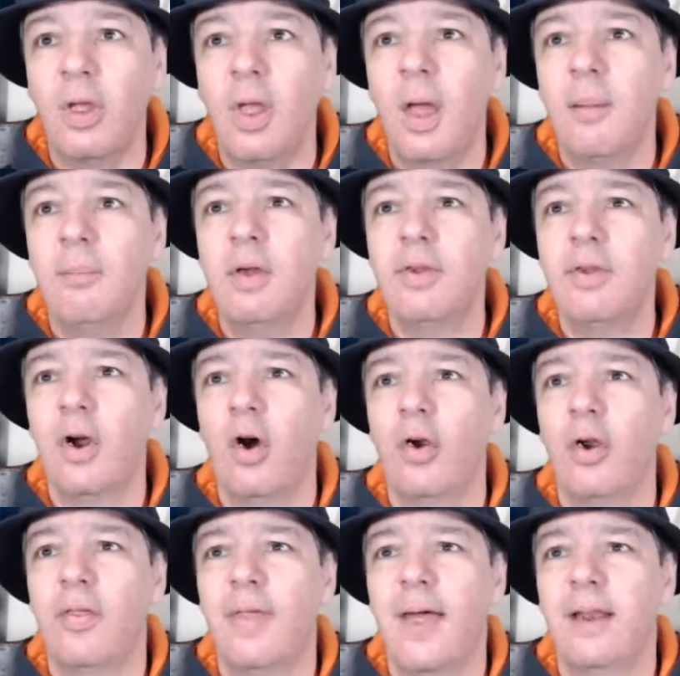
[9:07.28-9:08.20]
Moving
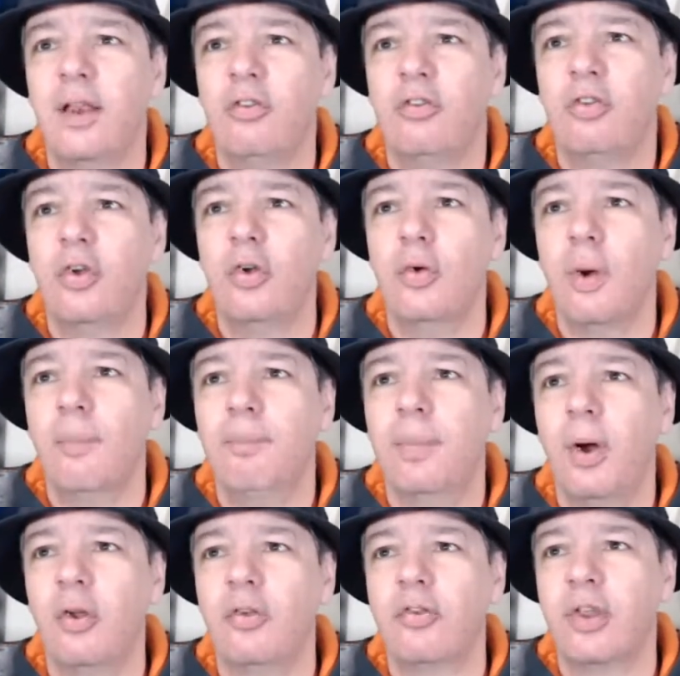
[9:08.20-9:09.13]
on then to
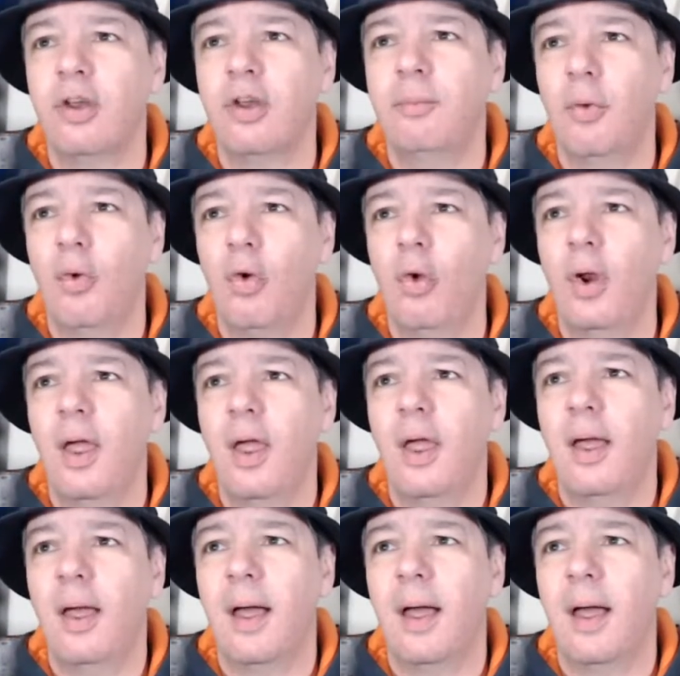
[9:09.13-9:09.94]
basketball,